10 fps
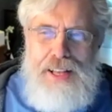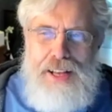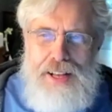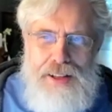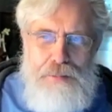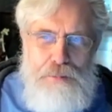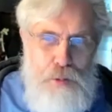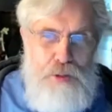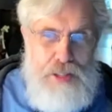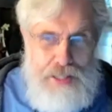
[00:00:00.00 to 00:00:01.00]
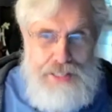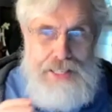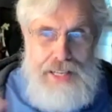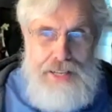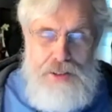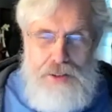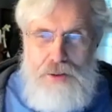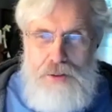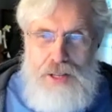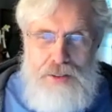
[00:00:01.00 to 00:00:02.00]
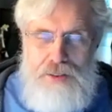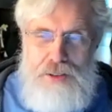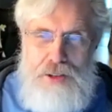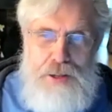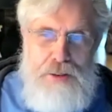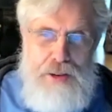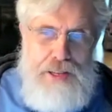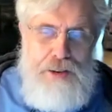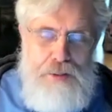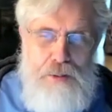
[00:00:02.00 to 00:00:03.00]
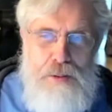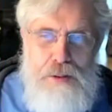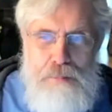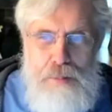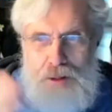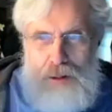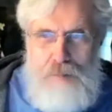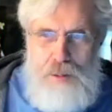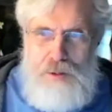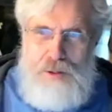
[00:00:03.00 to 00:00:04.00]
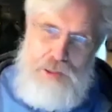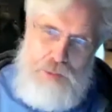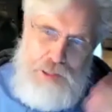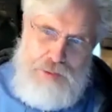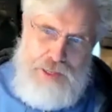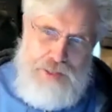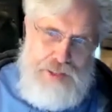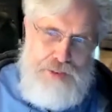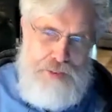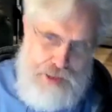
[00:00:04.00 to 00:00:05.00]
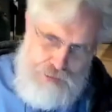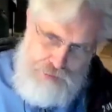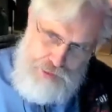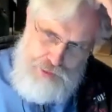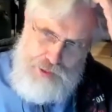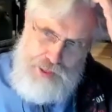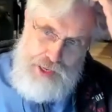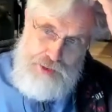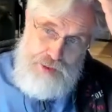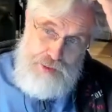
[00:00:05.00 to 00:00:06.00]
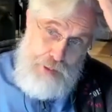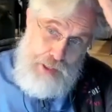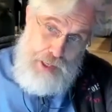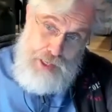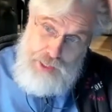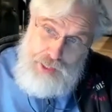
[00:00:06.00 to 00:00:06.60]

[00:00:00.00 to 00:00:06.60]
Um, fortunately, I did have another grant, this DOE grant, and I would buy the computer on the DOE grant and the disk drives on the HHMI.